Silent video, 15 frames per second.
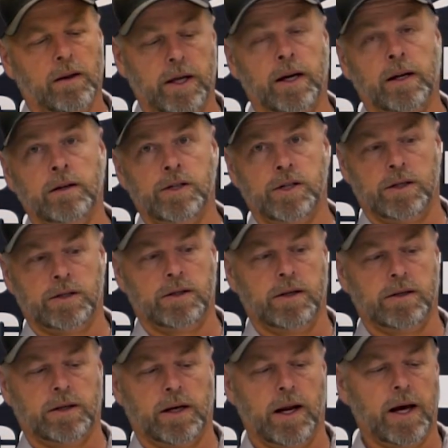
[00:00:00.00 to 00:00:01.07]
then just
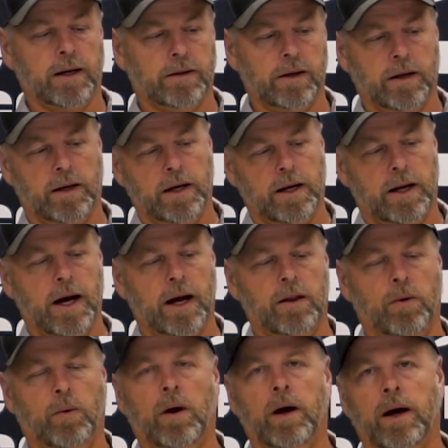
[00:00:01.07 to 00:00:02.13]
disconnect it, get it out
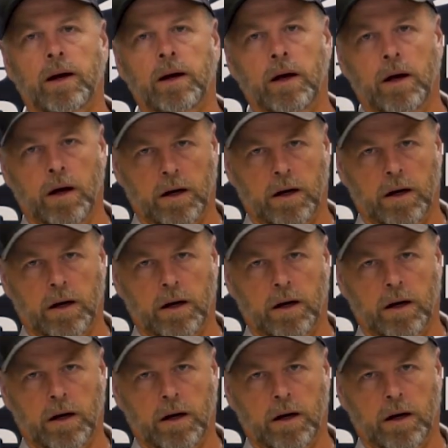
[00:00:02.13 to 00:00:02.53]
of the way,